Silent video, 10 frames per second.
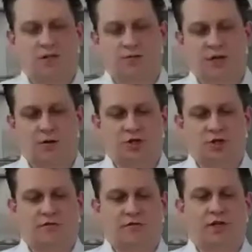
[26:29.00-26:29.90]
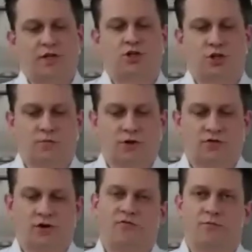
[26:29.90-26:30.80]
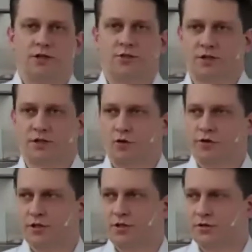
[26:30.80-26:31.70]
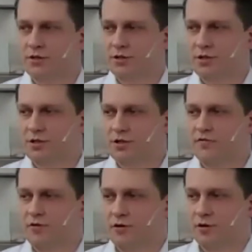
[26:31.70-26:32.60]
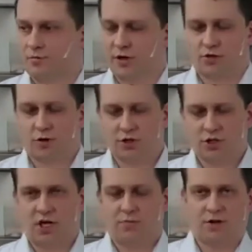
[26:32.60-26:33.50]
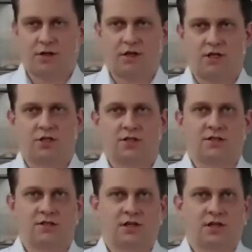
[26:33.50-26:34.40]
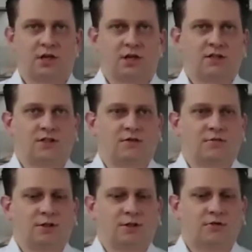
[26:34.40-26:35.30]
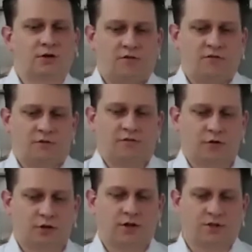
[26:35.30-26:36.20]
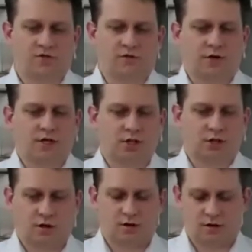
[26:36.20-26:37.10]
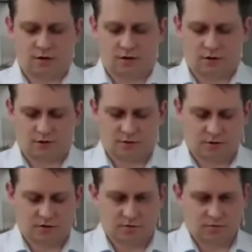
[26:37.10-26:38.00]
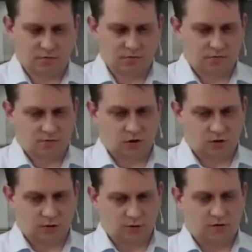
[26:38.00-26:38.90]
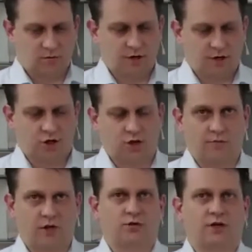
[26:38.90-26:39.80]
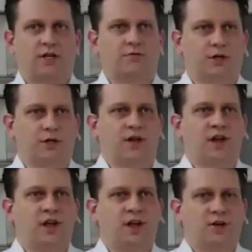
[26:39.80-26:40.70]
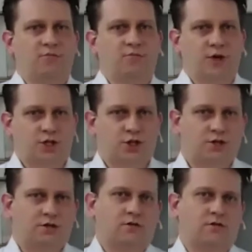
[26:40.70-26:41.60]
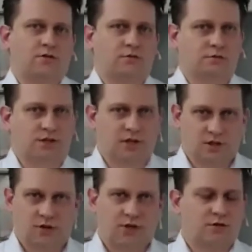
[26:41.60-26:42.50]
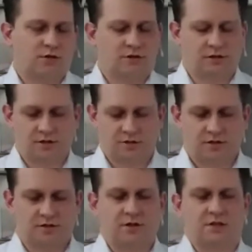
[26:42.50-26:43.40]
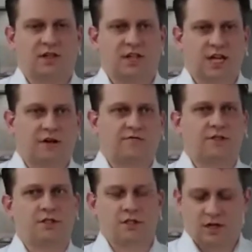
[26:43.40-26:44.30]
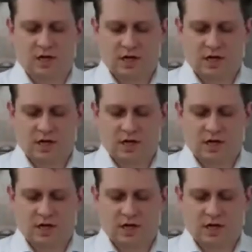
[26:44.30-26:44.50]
as we capture 3D geometry of parts, we can also use CT for metrology applications. So we do have the full information on the part geometry, and we can measure diameters, distances, lengths,